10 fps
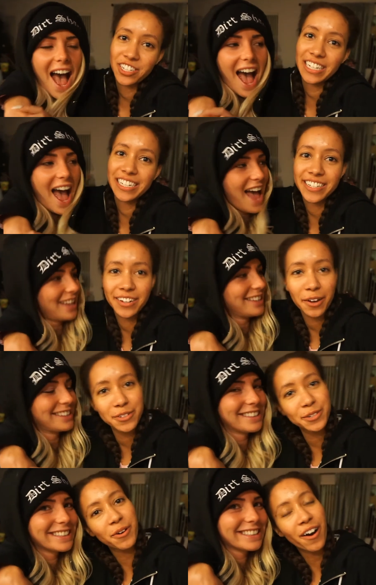Speaker 1: she needs to
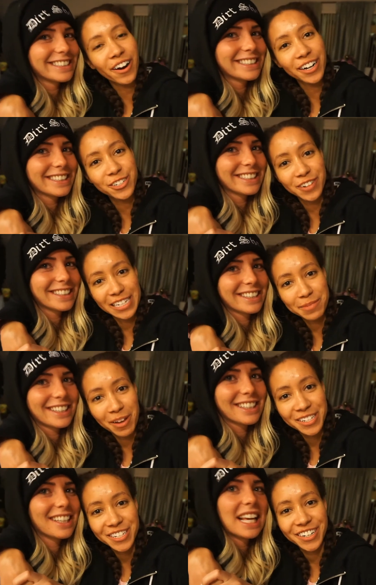go to our dress
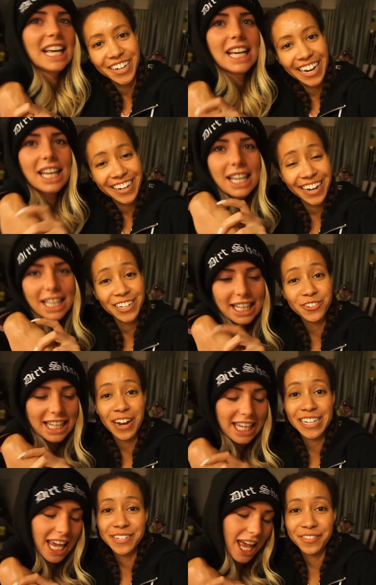sponsor and get a
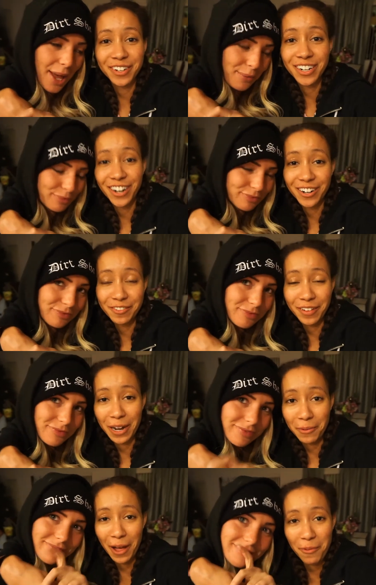dress for her
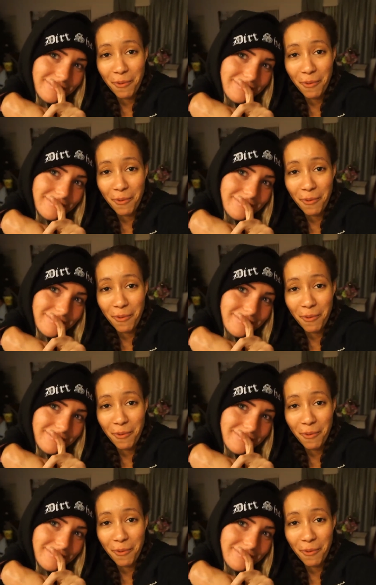farewell